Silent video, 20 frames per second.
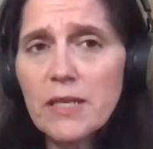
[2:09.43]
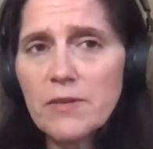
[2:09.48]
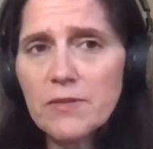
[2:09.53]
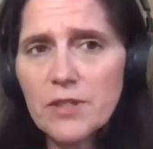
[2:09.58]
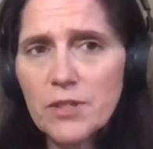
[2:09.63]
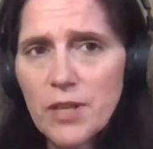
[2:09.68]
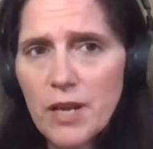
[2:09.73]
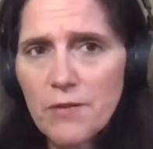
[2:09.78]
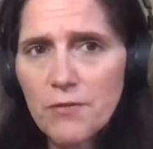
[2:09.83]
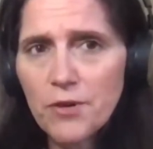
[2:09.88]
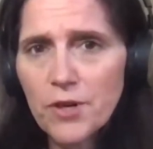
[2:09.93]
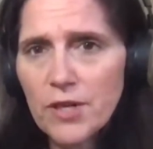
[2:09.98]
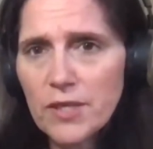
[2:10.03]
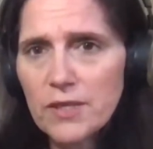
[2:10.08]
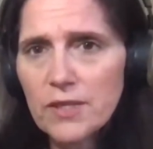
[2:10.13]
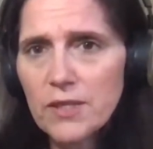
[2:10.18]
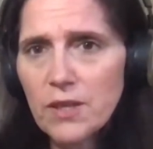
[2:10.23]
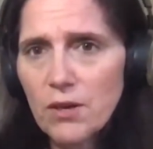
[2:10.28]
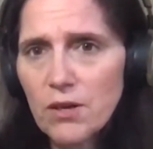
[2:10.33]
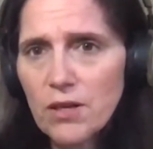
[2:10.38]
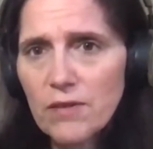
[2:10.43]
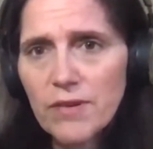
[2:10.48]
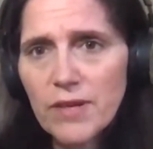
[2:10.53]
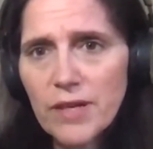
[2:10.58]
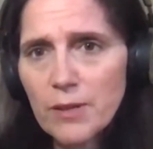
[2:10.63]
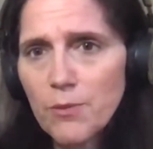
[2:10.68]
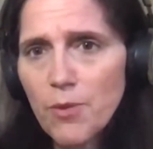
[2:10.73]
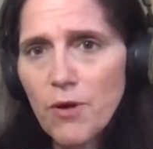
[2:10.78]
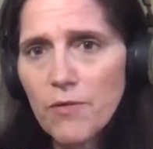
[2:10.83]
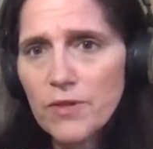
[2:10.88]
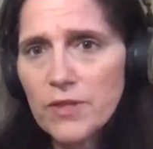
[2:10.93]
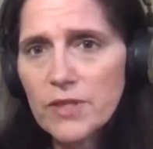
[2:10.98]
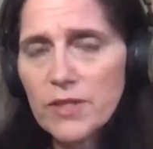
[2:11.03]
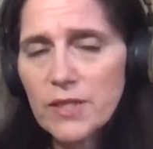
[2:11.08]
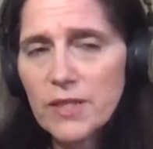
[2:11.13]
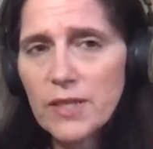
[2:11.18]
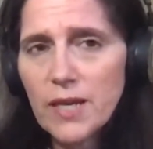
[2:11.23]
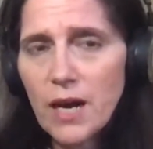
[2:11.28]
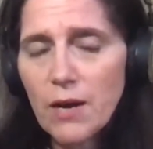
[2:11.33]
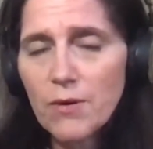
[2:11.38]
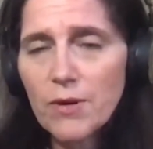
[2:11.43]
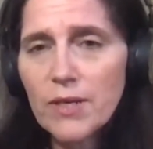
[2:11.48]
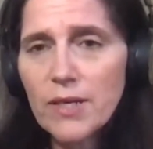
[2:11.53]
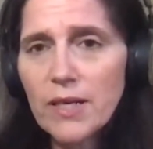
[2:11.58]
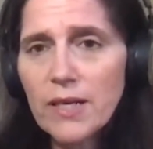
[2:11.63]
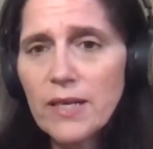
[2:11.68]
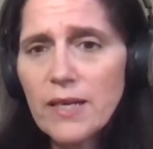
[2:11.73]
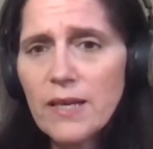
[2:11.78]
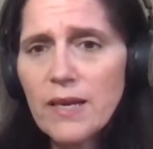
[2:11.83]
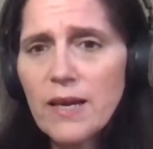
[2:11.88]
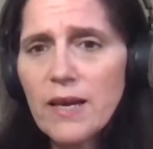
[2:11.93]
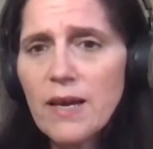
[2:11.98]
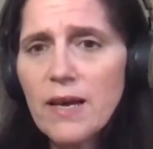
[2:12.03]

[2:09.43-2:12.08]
of South Africans are living in poverty currently.